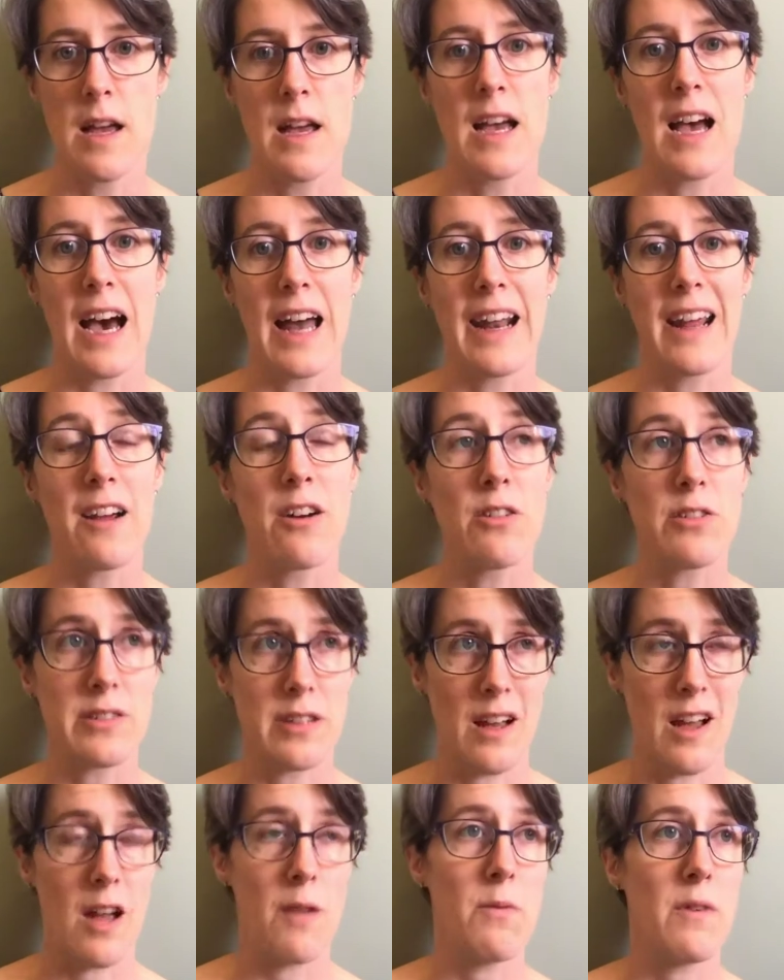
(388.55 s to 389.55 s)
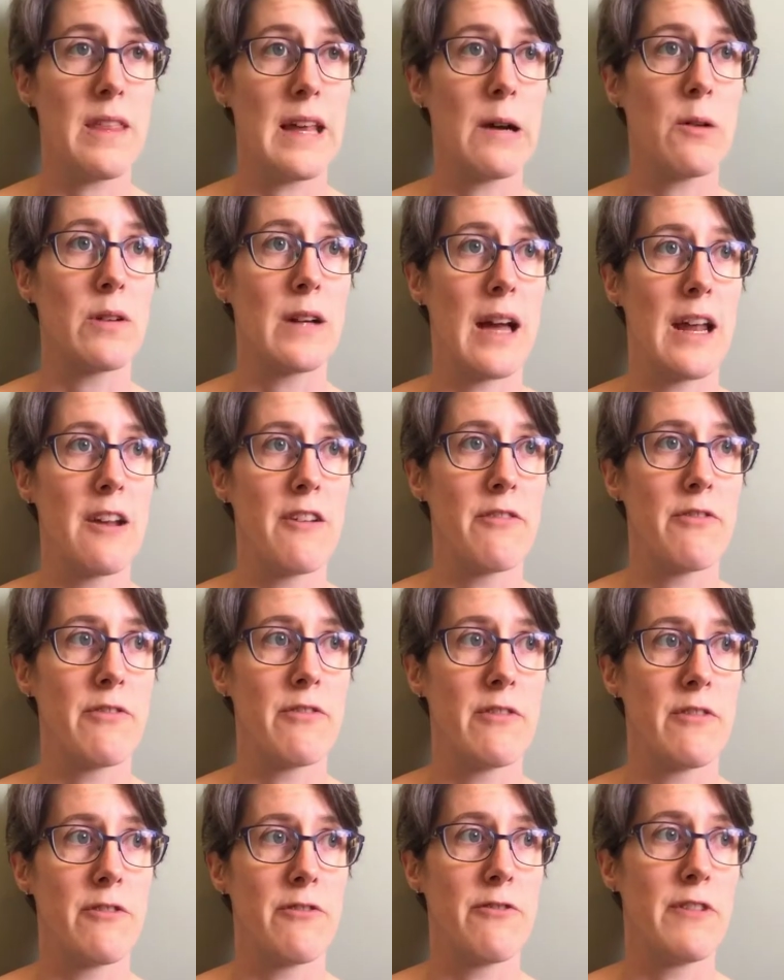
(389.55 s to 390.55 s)
And I also hope that will kind of
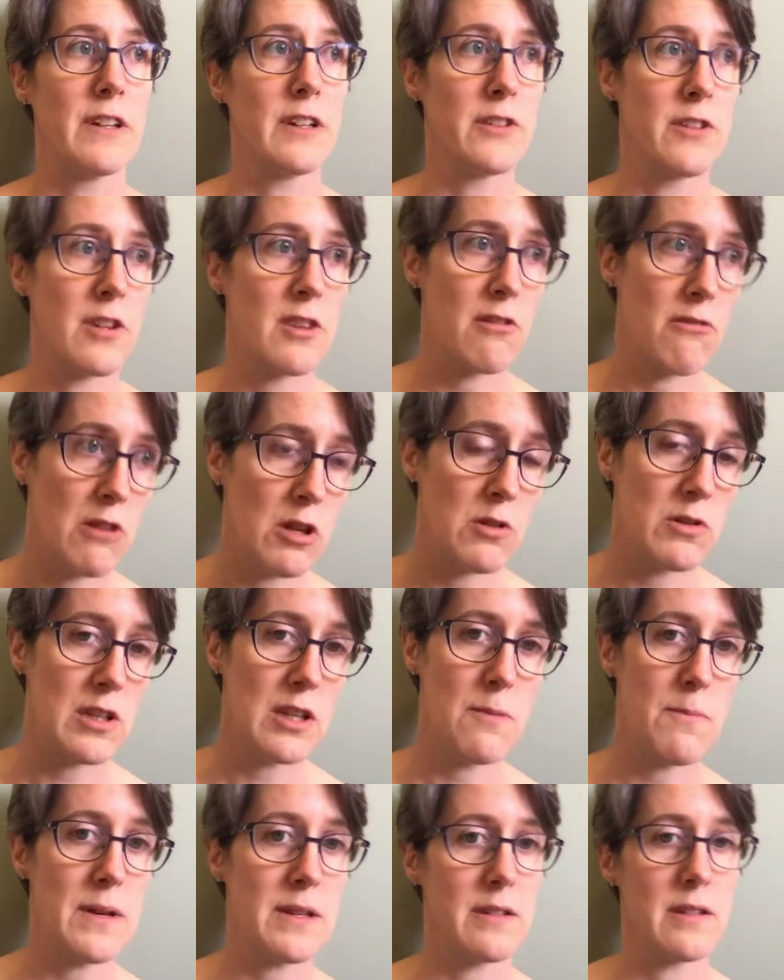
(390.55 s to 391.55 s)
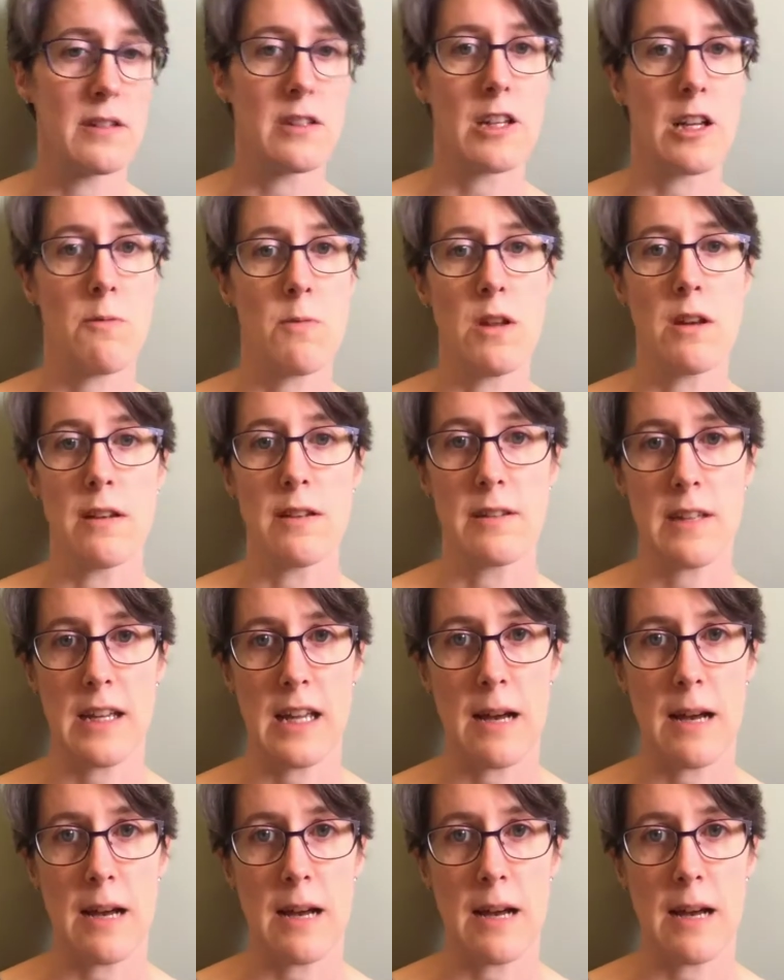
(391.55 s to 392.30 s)
filter through to the business community.